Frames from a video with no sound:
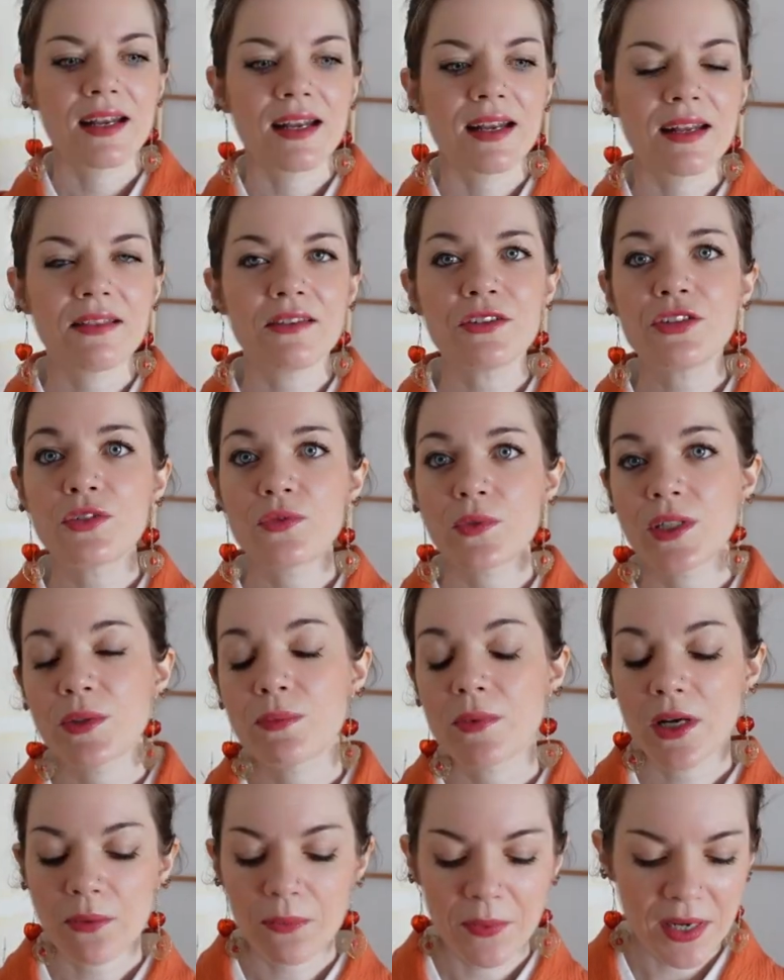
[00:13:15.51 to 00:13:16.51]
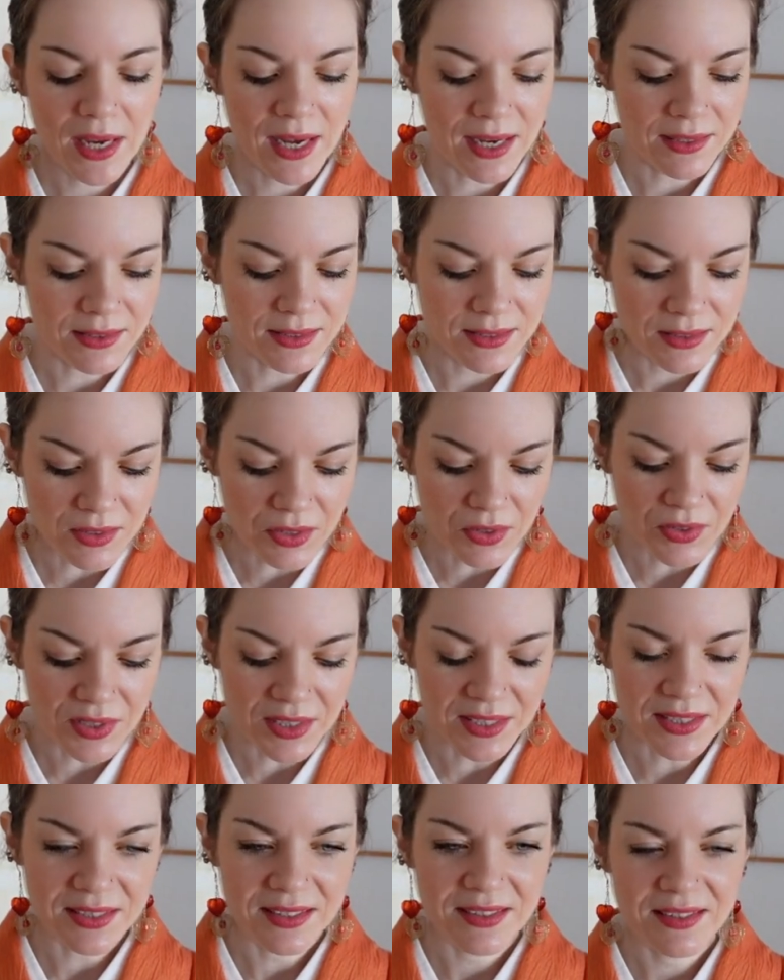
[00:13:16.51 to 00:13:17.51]
In the street where we had
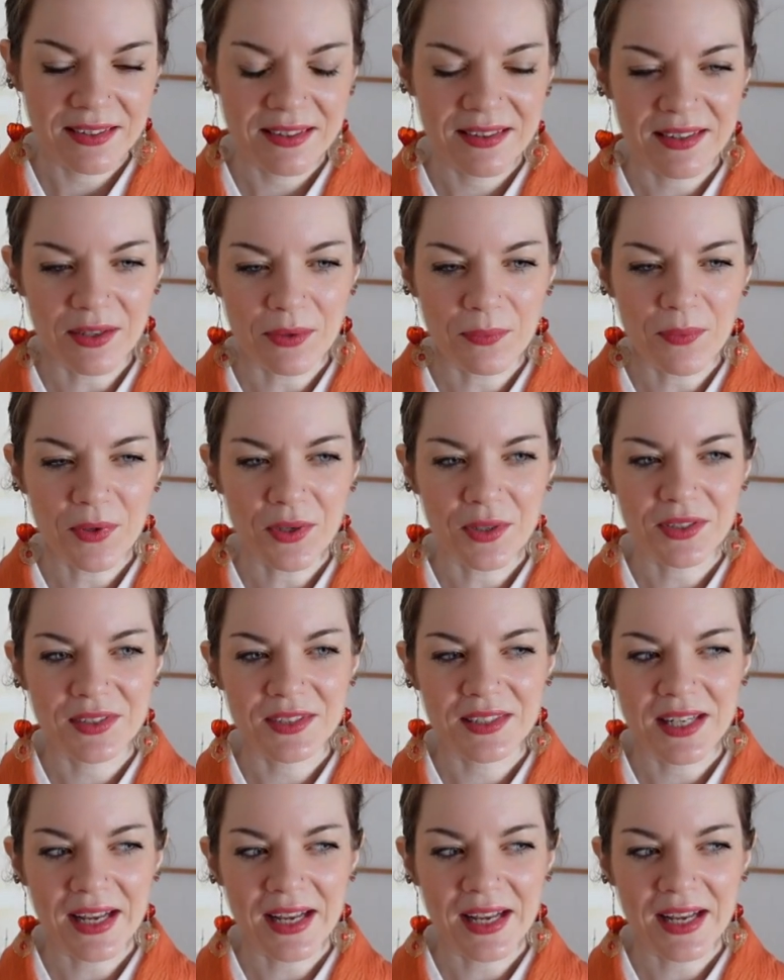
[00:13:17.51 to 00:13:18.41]
started, there was